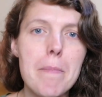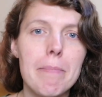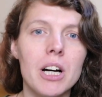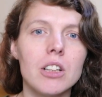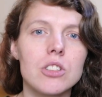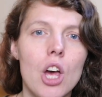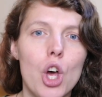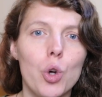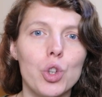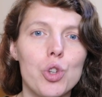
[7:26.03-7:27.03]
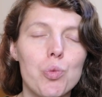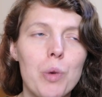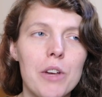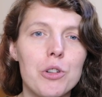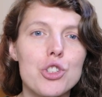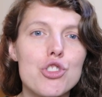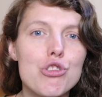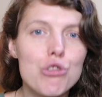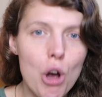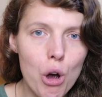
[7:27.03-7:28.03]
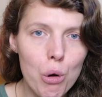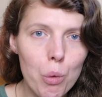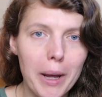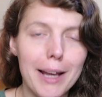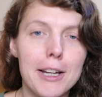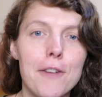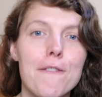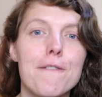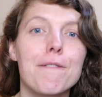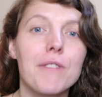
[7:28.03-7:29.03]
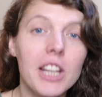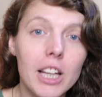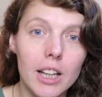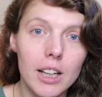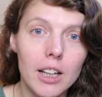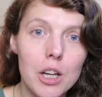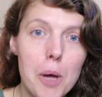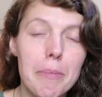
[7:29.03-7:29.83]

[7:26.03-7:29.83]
But we are so in fear,